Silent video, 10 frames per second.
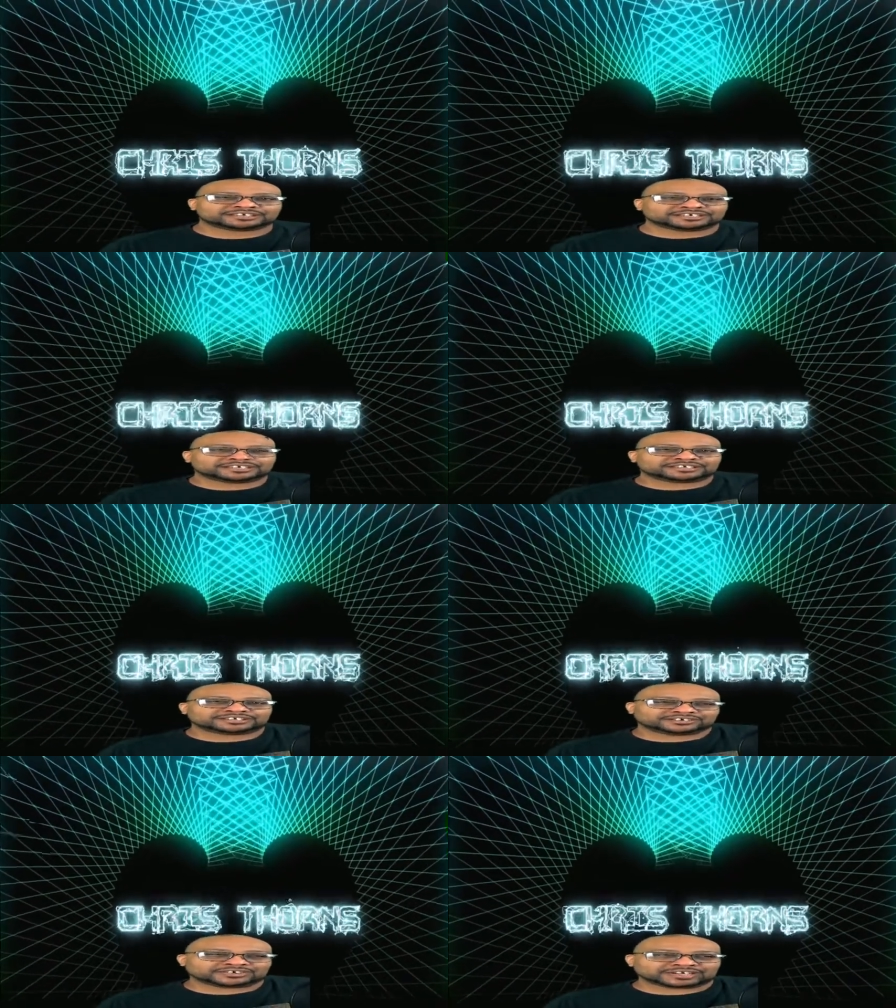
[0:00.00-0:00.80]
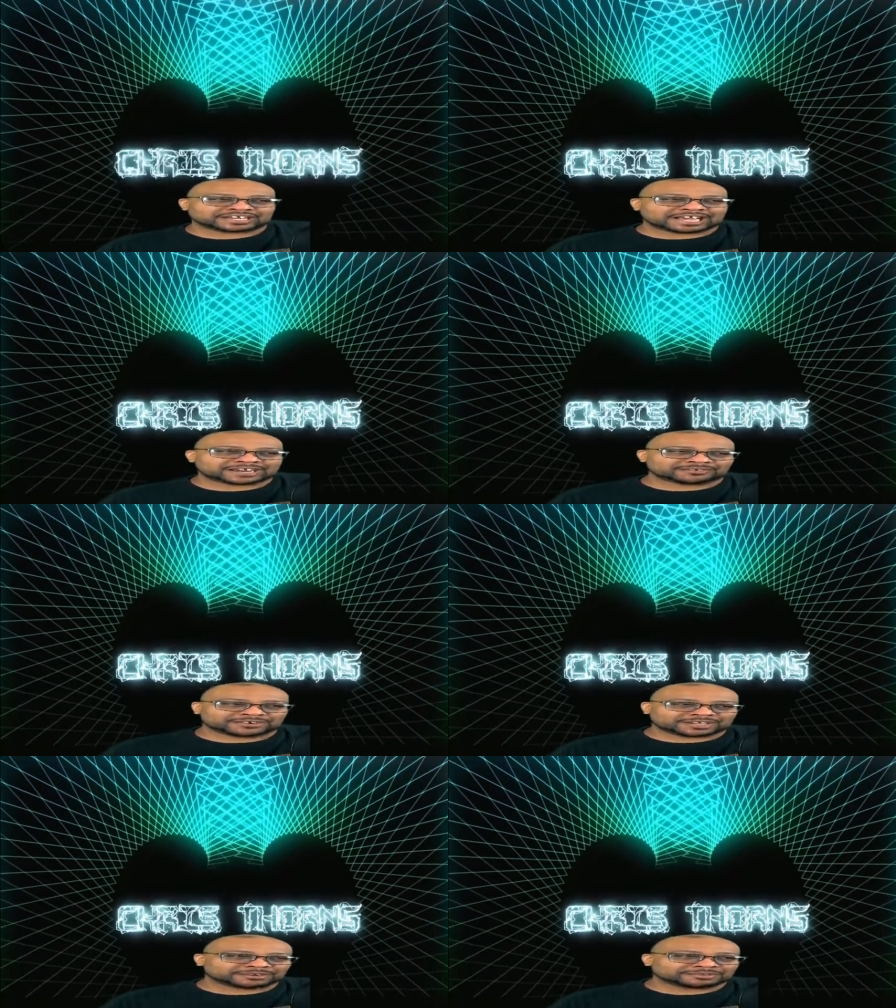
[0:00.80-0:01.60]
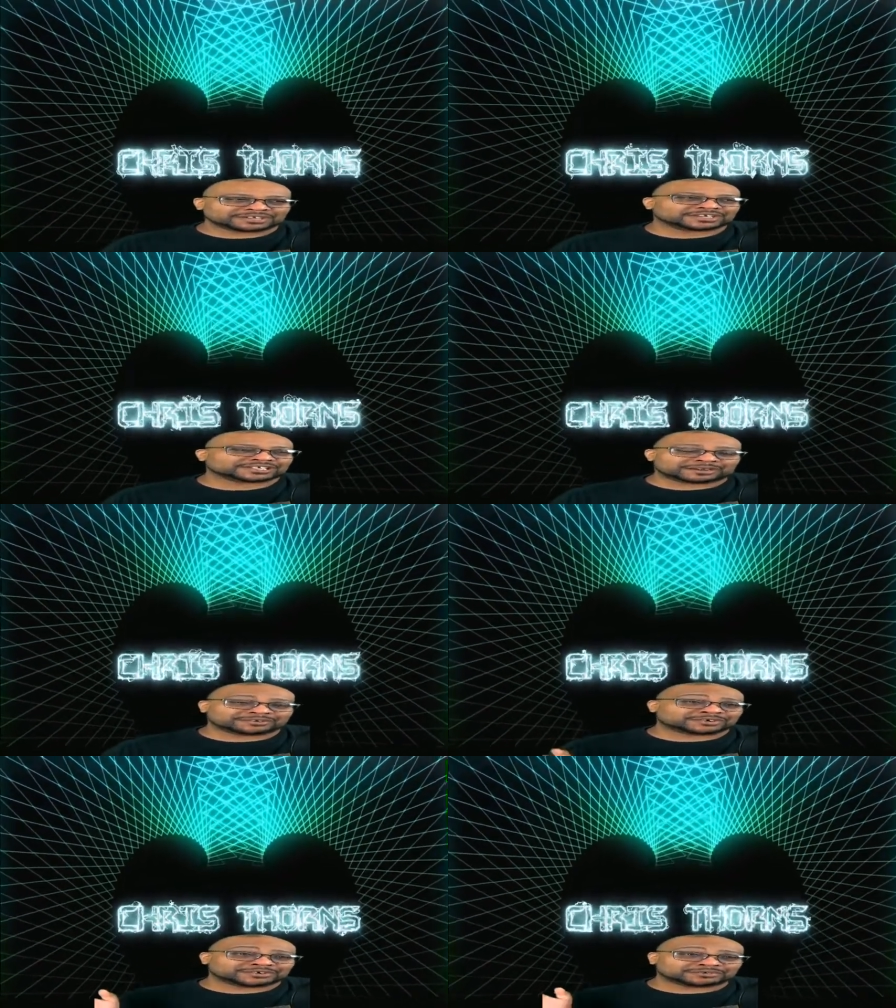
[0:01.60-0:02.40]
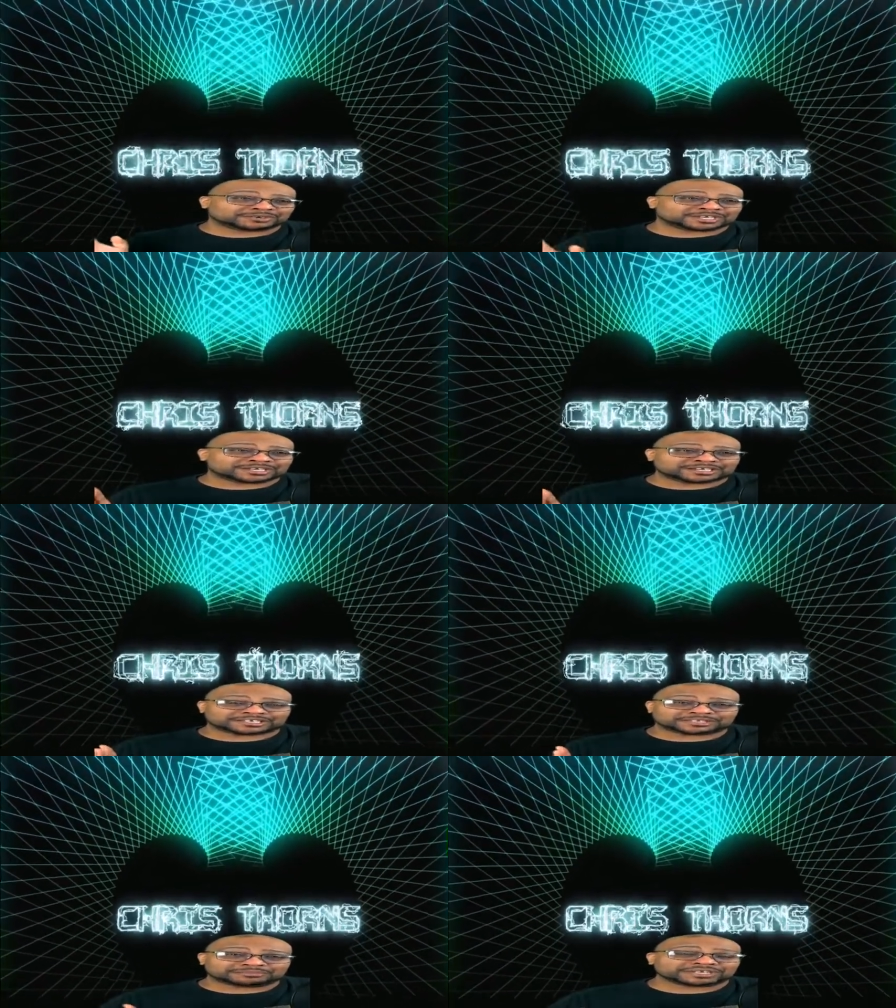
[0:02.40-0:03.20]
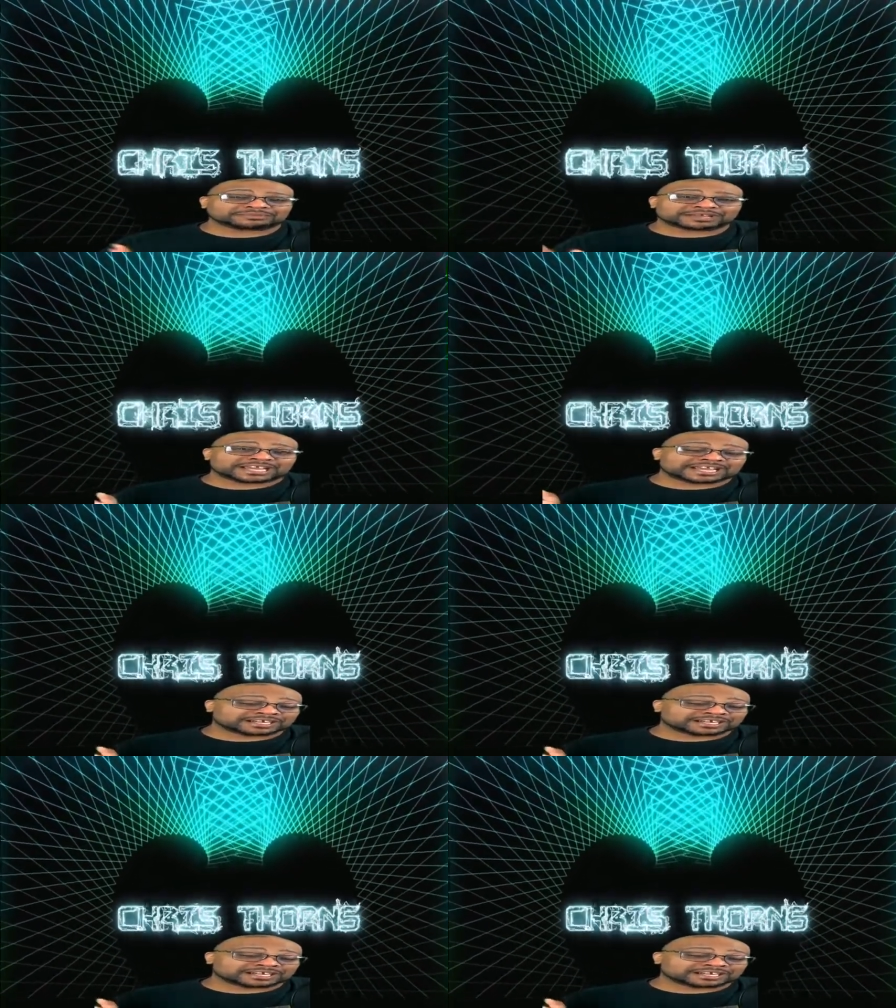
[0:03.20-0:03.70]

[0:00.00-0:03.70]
You know, I, had to be honest, I really don't know what the hell is the meaning behind it.